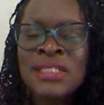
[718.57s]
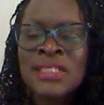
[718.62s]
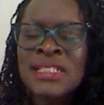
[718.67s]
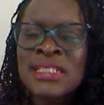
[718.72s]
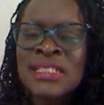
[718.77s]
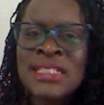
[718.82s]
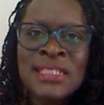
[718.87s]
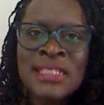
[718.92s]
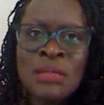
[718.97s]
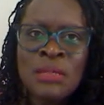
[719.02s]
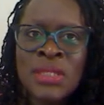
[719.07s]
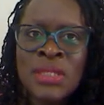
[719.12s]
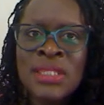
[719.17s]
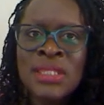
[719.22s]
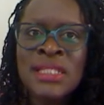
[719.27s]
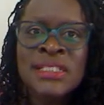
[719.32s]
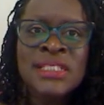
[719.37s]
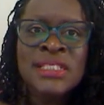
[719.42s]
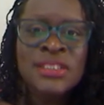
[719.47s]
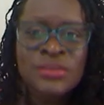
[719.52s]
This is something
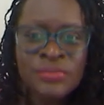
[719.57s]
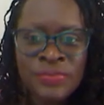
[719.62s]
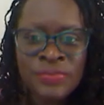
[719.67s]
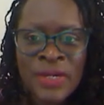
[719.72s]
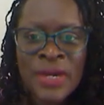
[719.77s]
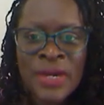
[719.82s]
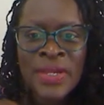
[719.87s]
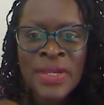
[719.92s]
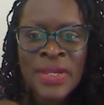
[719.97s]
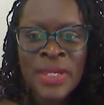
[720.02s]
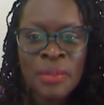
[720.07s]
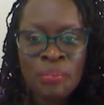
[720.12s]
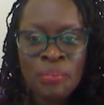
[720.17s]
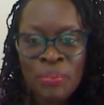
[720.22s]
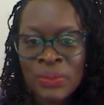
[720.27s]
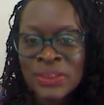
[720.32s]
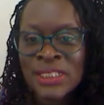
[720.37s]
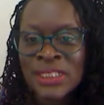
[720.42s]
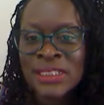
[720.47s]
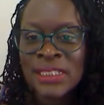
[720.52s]
that is very
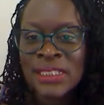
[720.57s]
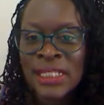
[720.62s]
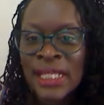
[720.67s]
important in